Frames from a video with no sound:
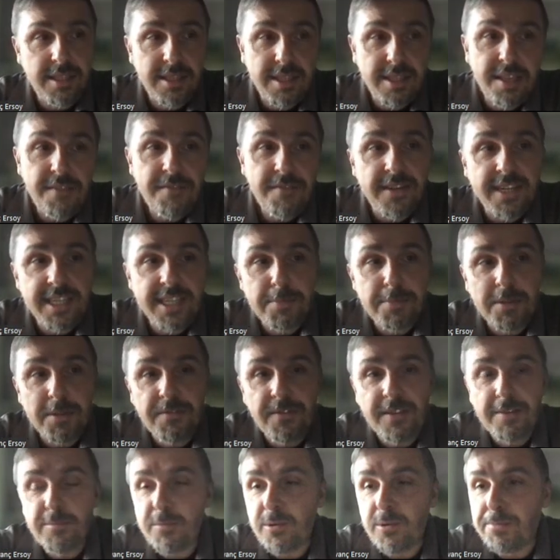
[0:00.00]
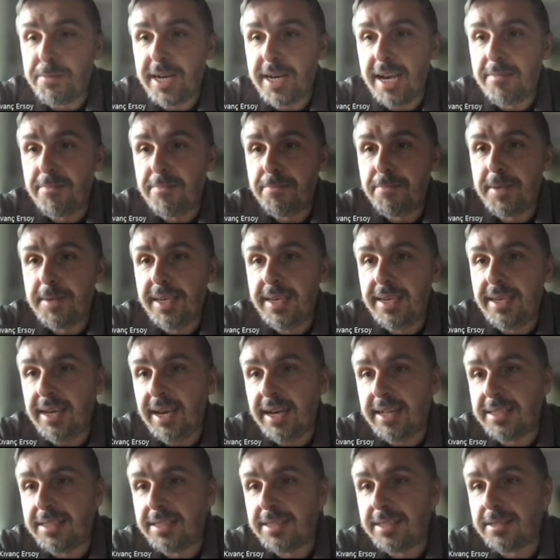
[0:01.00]
difference between prime P
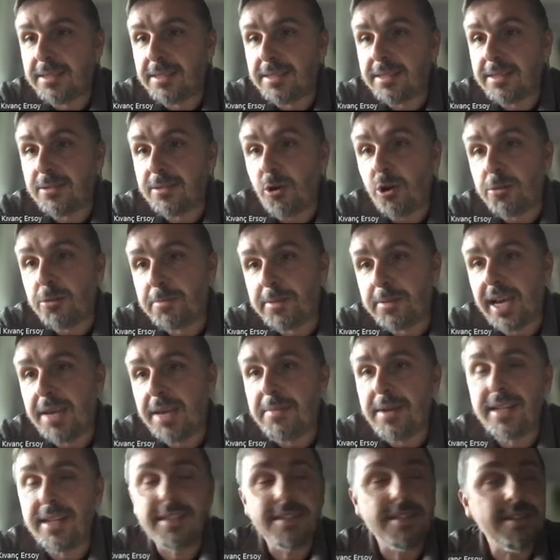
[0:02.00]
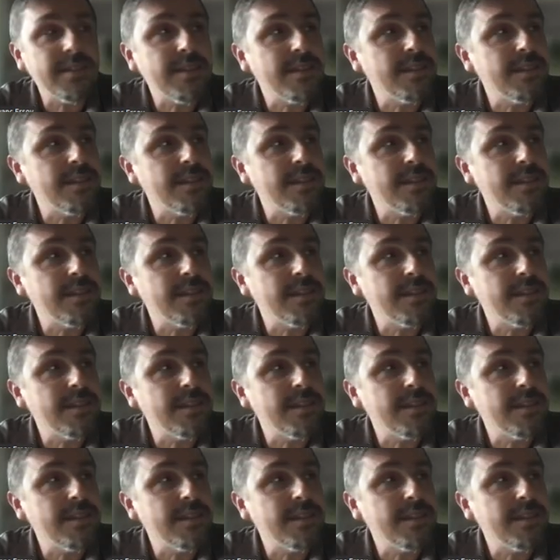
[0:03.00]
and odd prime and